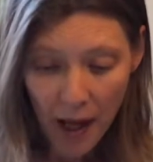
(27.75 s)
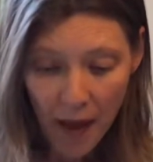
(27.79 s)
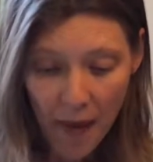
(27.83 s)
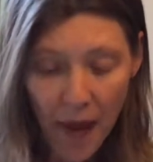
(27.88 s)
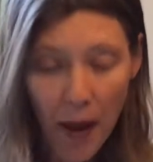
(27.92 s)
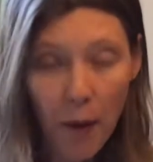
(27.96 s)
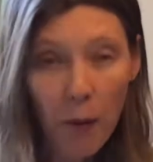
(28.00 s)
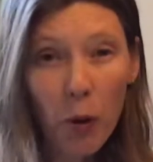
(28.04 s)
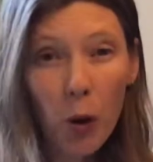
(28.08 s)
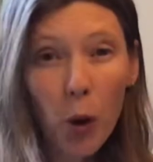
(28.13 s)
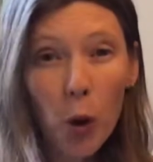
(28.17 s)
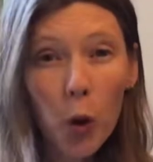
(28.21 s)

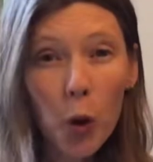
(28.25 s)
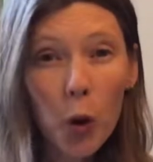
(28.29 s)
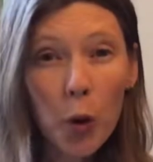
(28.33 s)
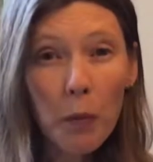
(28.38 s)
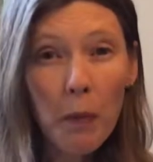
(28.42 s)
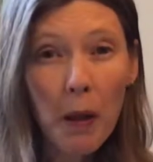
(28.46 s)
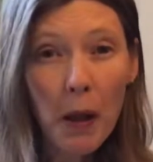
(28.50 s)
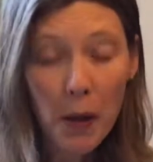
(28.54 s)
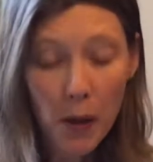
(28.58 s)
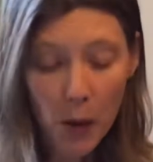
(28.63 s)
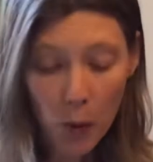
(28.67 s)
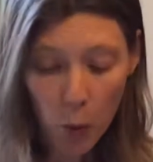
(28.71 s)
they were
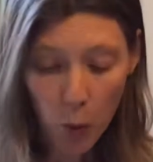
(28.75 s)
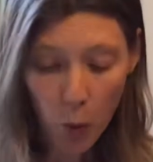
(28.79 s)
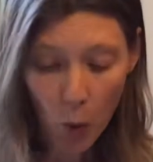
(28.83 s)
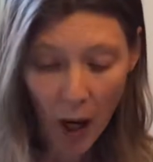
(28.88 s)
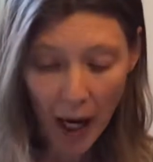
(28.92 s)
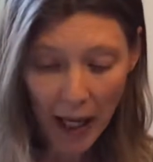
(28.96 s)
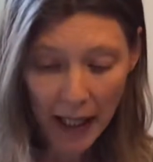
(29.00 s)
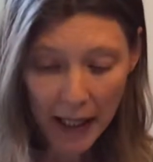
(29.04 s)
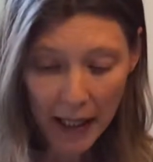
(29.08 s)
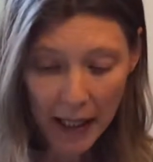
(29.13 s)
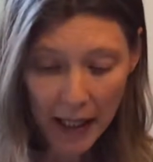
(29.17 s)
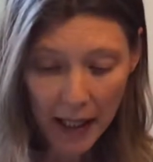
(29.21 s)
almost
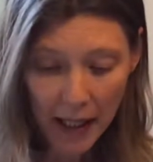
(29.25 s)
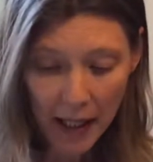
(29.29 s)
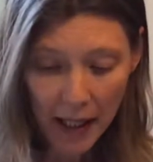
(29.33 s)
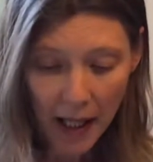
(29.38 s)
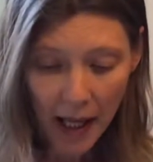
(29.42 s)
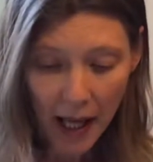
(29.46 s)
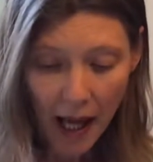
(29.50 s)
white,